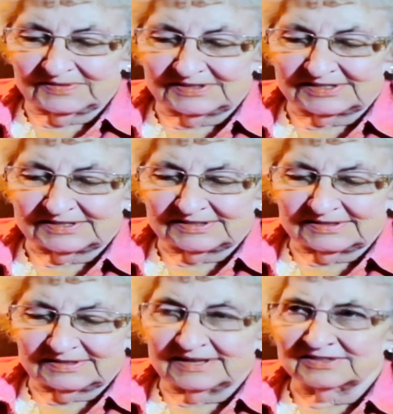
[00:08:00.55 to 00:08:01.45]
I was
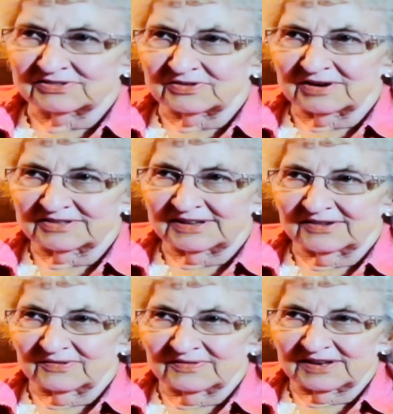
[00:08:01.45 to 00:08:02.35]

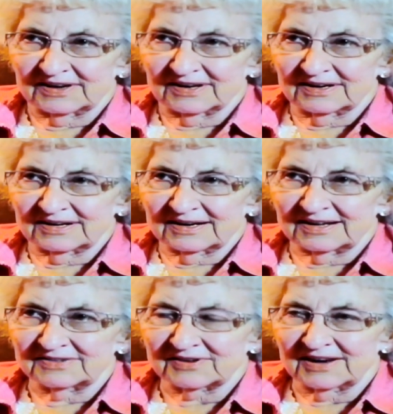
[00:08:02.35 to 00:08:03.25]
instructing over there,
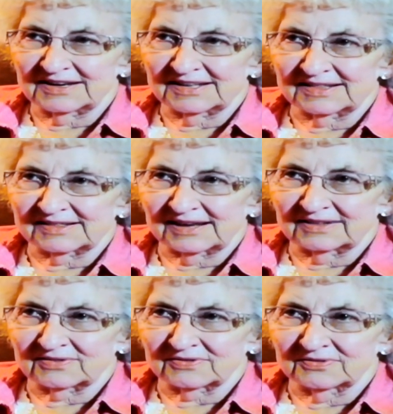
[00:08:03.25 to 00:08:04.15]
I tried to get
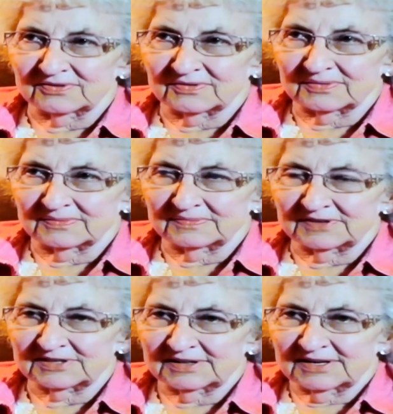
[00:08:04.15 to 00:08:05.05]
that through to them,
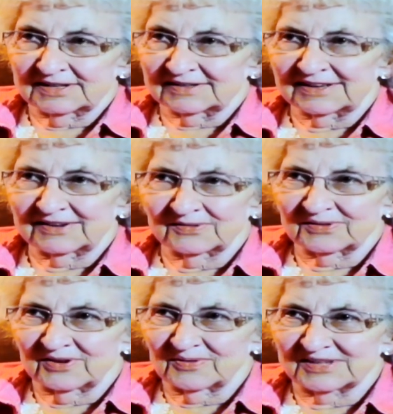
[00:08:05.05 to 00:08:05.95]
but they
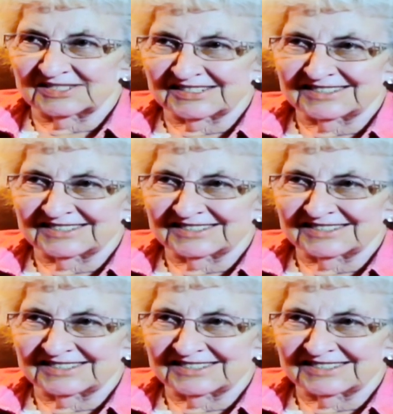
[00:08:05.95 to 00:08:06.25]
don't always